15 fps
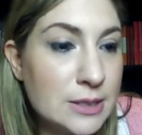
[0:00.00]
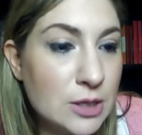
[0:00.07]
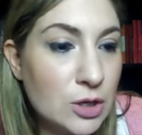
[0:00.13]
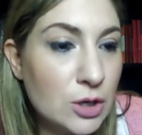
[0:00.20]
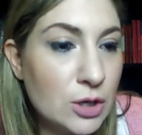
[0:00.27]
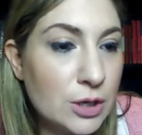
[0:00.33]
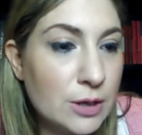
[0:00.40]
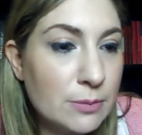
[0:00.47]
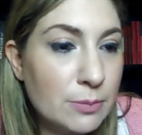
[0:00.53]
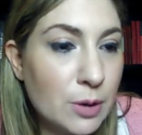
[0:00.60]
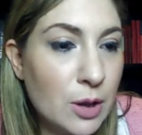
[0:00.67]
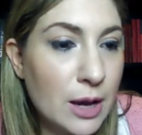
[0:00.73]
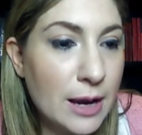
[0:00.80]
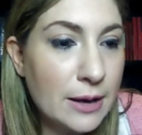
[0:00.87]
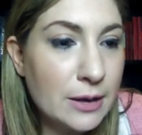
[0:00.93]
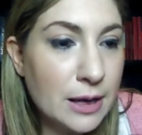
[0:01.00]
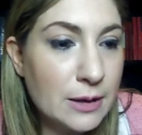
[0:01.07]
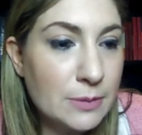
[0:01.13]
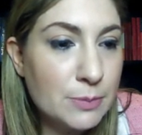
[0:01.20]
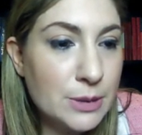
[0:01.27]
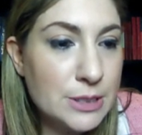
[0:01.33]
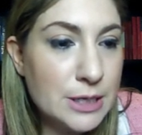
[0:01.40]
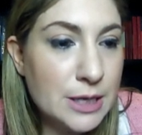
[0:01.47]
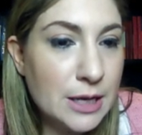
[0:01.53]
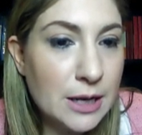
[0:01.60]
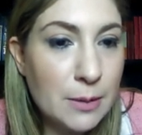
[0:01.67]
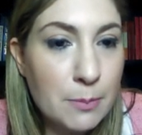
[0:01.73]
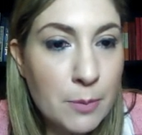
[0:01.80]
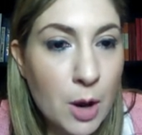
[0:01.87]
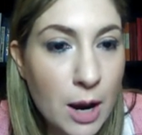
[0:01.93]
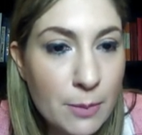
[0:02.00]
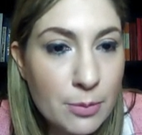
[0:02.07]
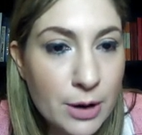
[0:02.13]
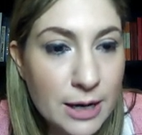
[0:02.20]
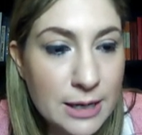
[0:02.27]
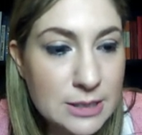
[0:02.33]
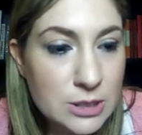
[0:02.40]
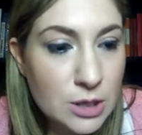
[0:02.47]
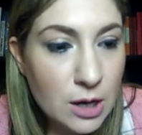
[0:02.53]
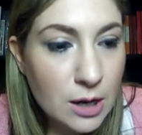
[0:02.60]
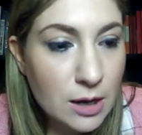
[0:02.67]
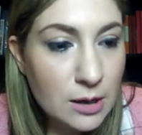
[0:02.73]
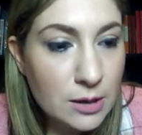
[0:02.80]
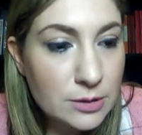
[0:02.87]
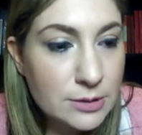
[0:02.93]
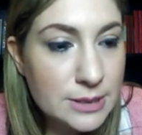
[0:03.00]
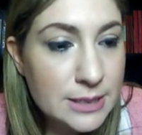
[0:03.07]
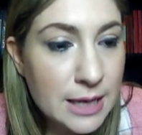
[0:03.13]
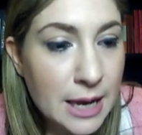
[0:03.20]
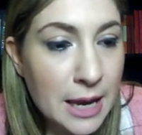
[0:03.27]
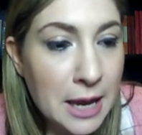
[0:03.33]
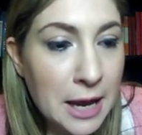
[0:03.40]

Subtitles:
So you can apply like particular eyebrow styles.